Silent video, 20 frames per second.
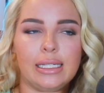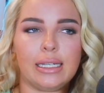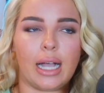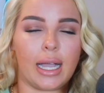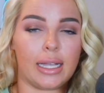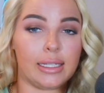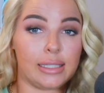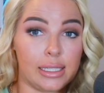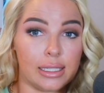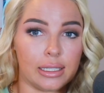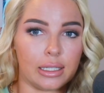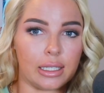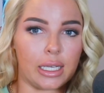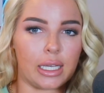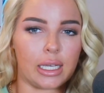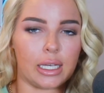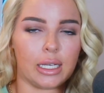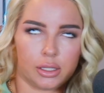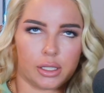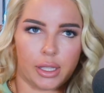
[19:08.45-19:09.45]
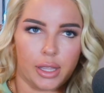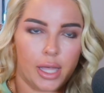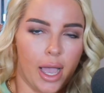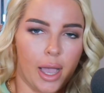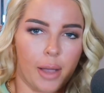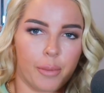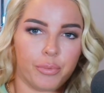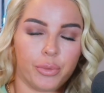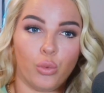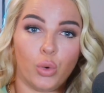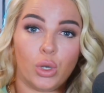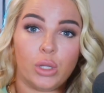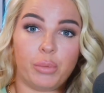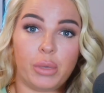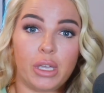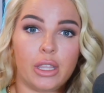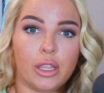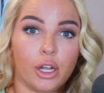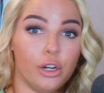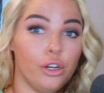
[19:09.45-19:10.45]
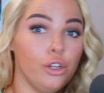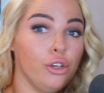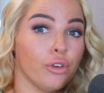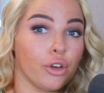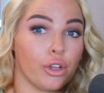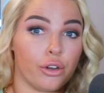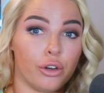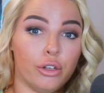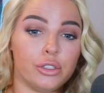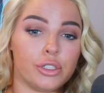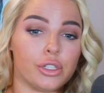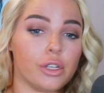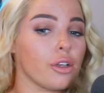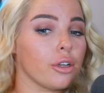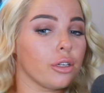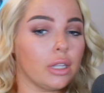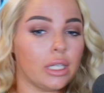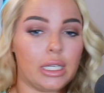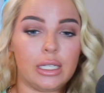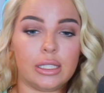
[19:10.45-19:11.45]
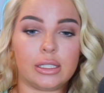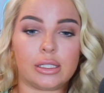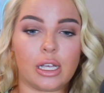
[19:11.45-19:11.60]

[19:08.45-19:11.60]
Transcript: ideally to them would be their new recruits or their leads,